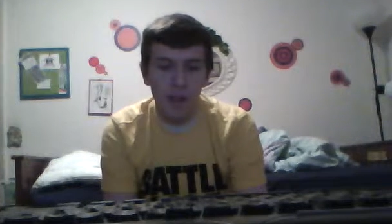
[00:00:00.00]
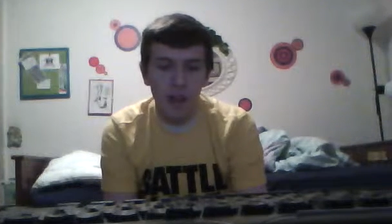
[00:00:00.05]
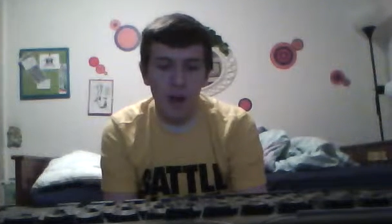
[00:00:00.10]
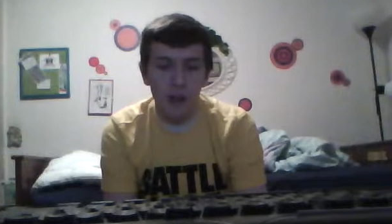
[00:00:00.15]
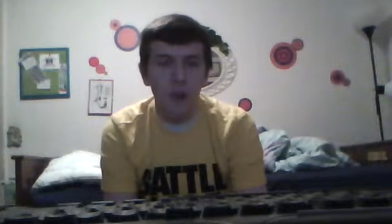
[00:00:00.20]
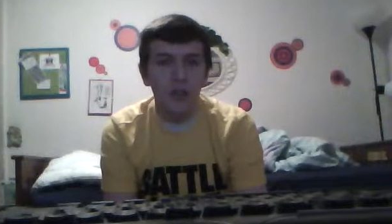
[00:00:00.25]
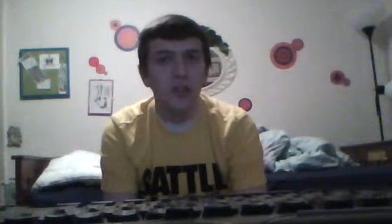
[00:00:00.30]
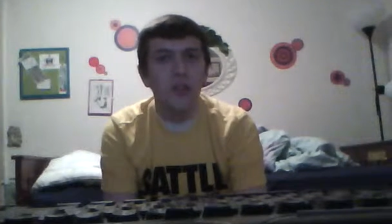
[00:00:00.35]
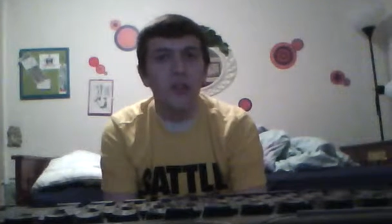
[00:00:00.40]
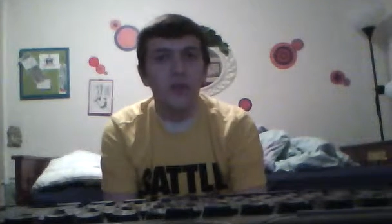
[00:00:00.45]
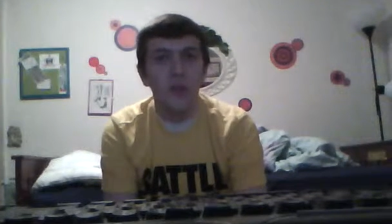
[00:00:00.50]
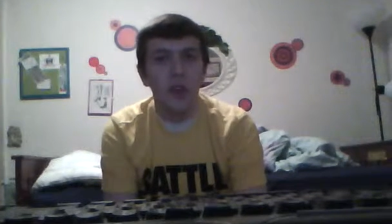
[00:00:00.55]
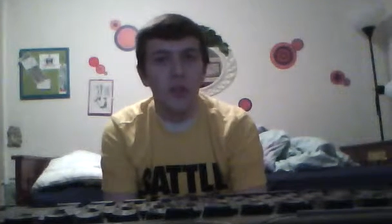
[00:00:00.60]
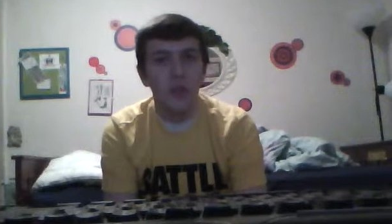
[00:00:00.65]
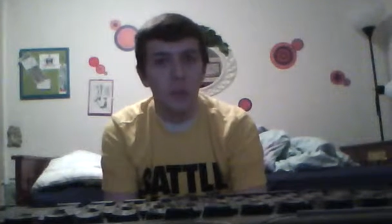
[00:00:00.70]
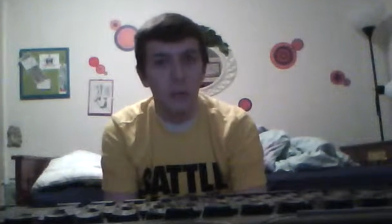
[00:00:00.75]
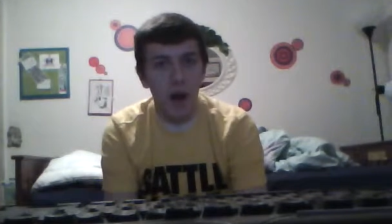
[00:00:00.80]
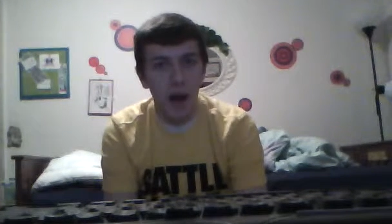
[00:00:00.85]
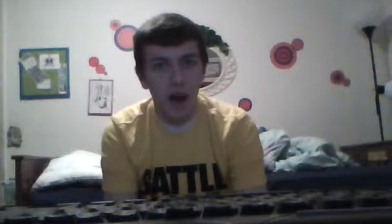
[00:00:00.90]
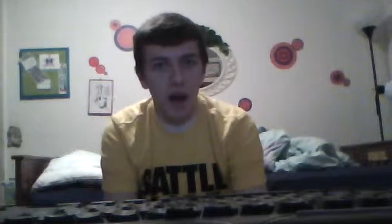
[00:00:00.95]
I wouldn't use it for
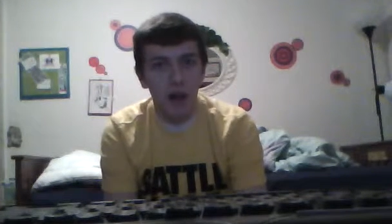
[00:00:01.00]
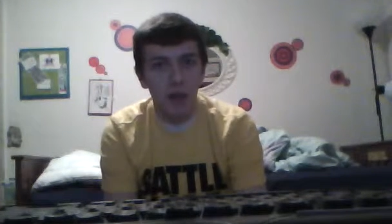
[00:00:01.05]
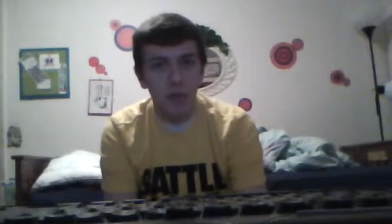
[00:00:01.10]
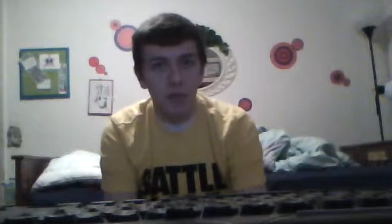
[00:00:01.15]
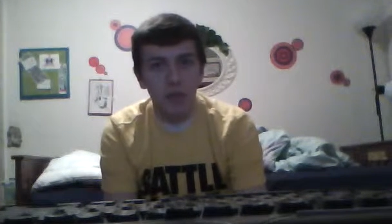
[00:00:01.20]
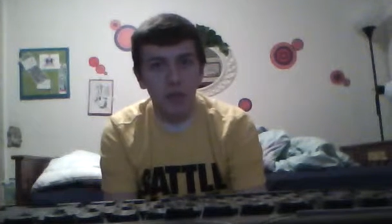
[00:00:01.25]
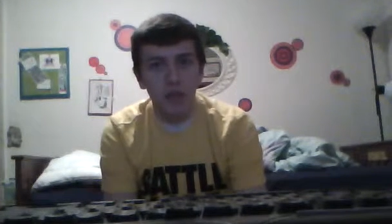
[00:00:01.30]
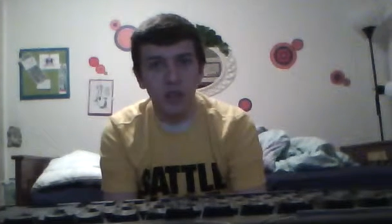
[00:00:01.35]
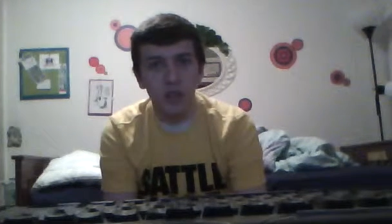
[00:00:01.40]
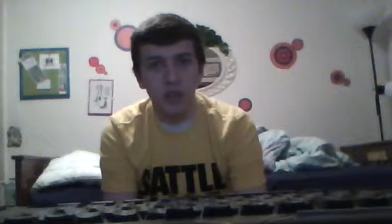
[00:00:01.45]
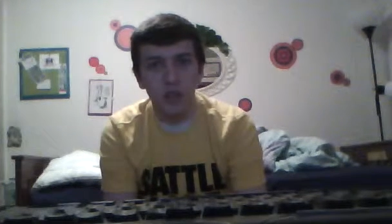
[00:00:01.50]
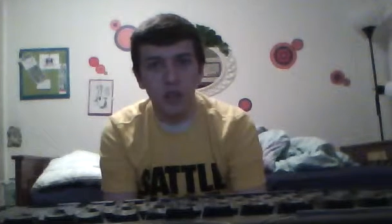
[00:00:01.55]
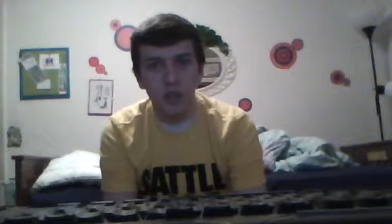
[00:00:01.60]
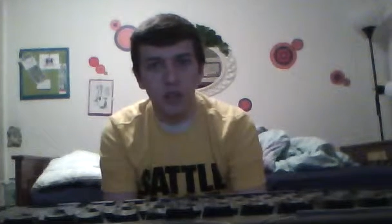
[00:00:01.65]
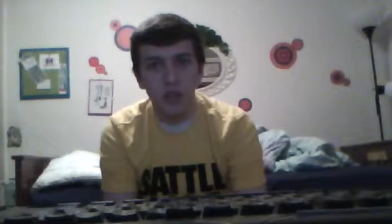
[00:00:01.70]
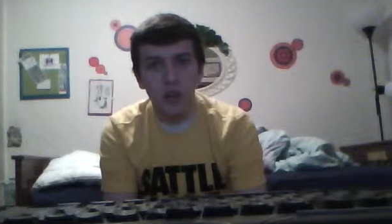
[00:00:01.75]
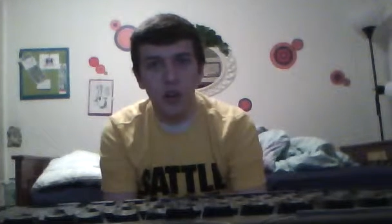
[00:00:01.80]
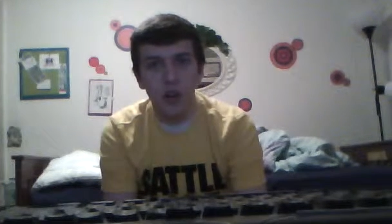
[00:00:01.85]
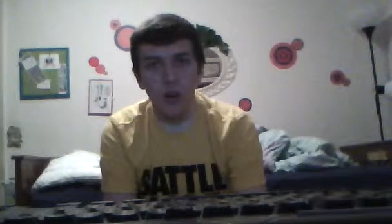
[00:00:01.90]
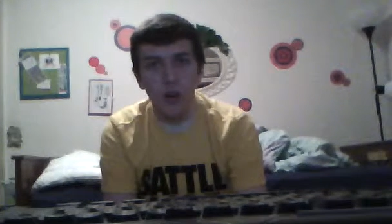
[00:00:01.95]
every map.
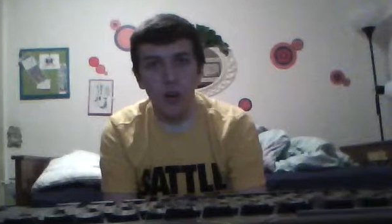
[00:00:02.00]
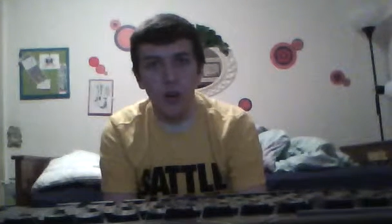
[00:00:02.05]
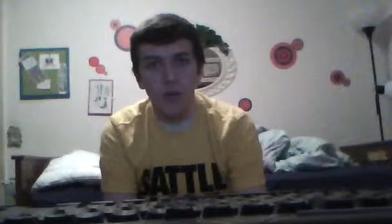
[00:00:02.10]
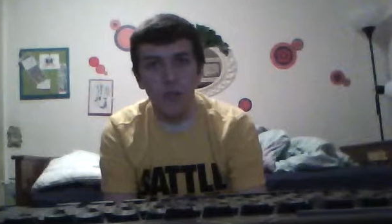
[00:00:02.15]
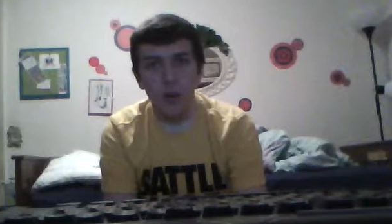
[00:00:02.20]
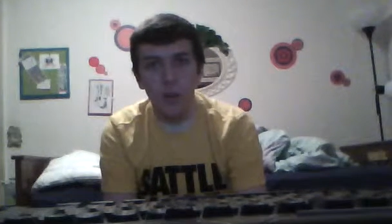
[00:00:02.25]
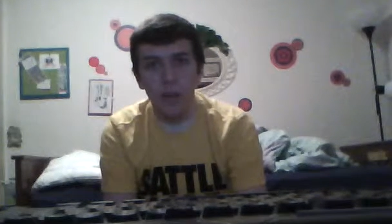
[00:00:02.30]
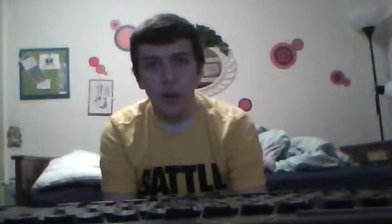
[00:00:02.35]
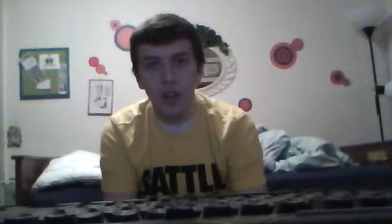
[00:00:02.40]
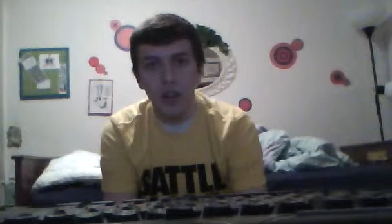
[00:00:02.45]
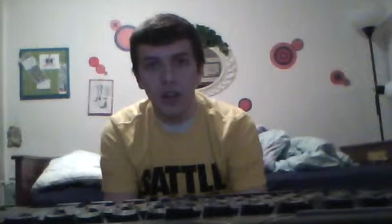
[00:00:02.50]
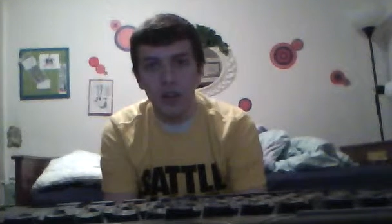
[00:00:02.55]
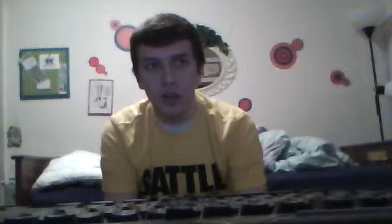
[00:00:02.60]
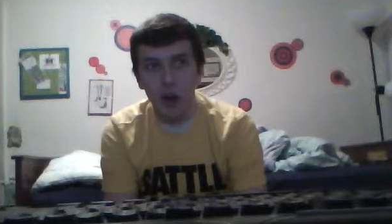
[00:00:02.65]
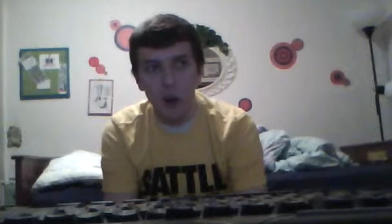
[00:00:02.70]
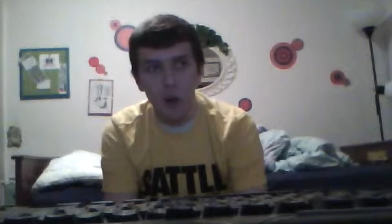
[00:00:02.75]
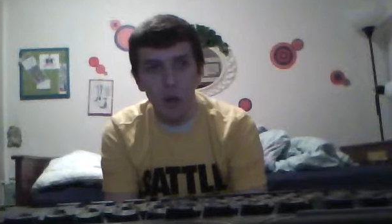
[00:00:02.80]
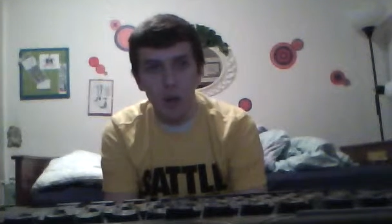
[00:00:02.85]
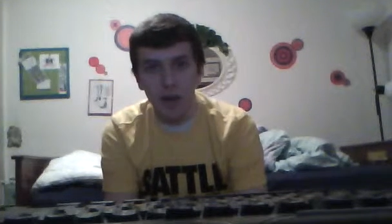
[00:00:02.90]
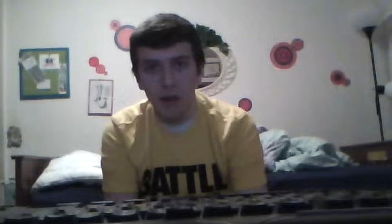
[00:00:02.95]
You know, if I'm playing
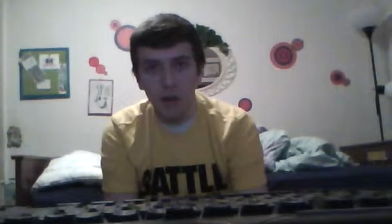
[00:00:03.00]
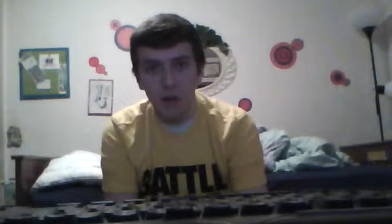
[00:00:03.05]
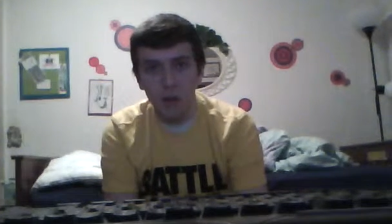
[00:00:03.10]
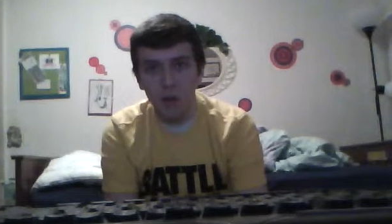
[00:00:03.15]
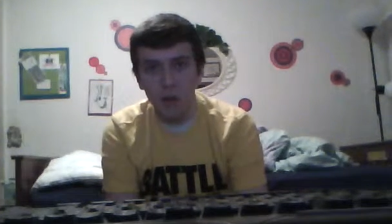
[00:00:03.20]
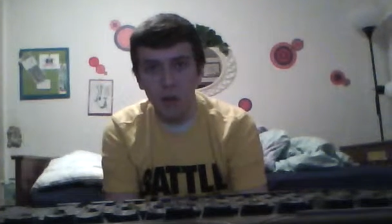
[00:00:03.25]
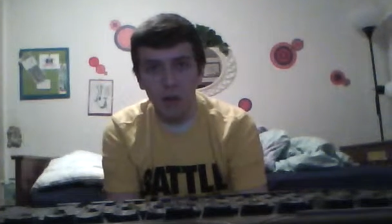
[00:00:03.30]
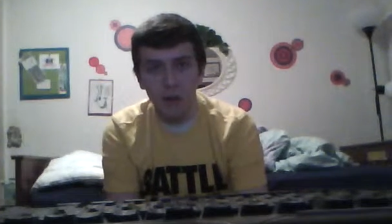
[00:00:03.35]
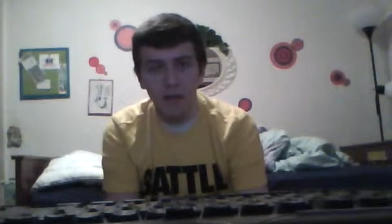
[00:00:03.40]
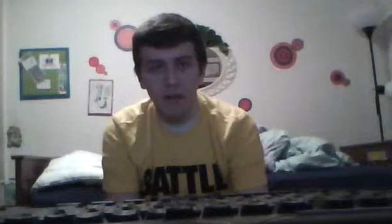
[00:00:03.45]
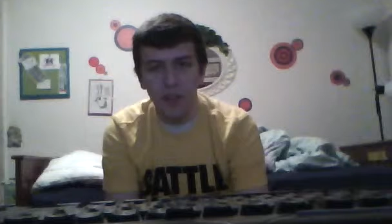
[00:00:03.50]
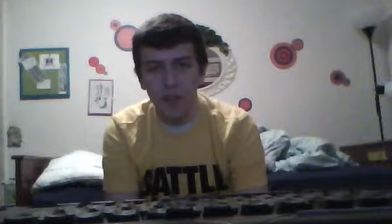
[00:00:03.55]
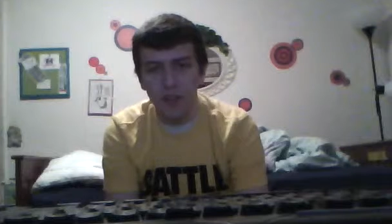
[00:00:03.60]
Dome, I don't want